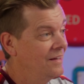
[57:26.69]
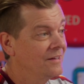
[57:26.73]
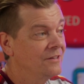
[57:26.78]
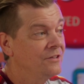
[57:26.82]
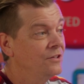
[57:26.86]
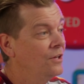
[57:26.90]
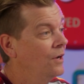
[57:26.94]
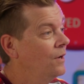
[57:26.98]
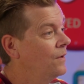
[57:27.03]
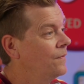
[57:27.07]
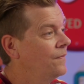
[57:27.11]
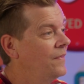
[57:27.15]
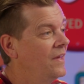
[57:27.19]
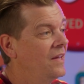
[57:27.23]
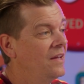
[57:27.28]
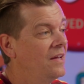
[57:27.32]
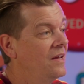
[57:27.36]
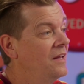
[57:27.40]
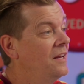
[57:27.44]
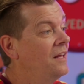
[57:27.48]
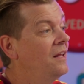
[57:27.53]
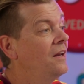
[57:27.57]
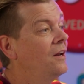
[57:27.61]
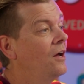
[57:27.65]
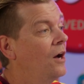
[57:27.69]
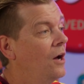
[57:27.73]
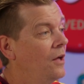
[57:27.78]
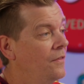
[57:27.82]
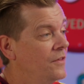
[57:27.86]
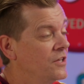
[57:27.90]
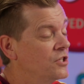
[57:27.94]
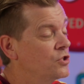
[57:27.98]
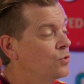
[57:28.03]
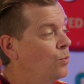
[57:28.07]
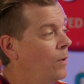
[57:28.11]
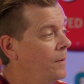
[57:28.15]
Yeah, no, they hid it.
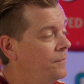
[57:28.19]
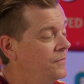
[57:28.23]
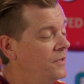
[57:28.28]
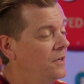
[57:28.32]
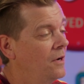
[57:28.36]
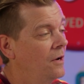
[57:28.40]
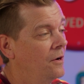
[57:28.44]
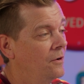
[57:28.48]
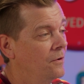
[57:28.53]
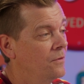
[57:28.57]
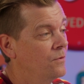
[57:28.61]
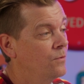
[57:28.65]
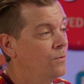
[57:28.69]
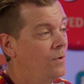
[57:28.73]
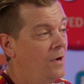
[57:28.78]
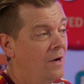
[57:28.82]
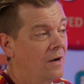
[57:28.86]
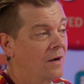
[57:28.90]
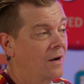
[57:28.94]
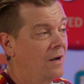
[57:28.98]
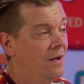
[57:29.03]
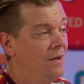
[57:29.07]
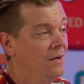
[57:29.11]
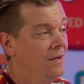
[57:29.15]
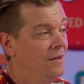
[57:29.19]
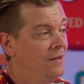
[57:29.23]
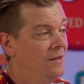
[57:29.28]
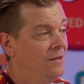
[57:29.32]
They swept it under the rug.